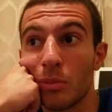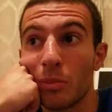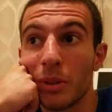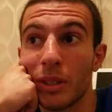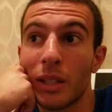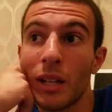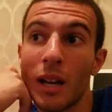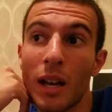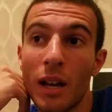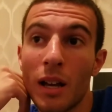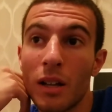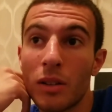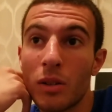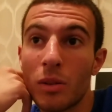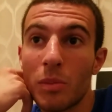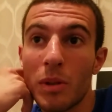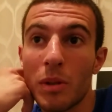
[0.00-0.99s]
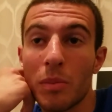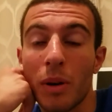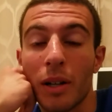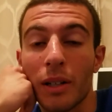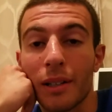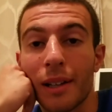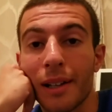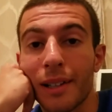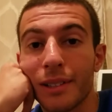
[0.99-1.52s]
But there'll be a
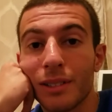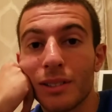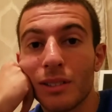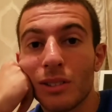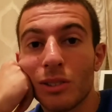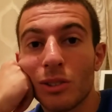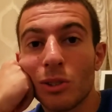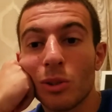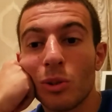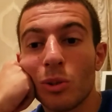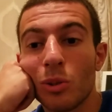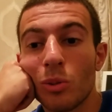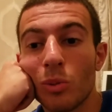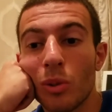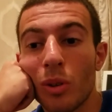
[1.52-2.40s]
podcast soon